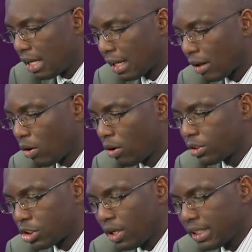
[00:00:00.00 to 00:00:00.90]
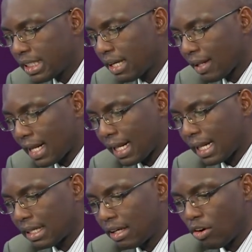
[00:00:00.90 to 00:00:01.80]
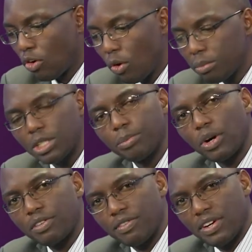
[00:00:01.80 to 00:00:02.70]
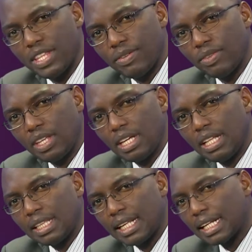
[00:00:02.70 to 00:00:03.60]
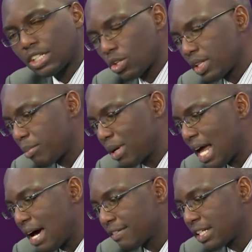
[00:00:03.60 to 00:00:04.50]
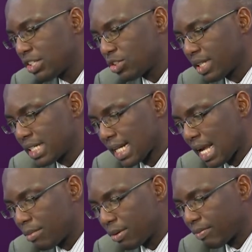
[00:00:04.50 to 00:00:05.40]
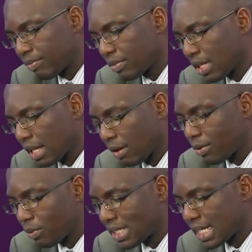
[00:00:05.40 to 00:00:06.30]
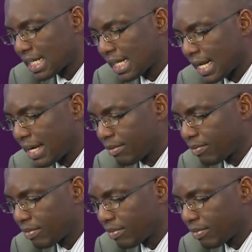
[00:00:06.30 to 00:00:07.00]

So John tells us whom she brought forth. This is John the Beloved, John the Disciple. So what does he say?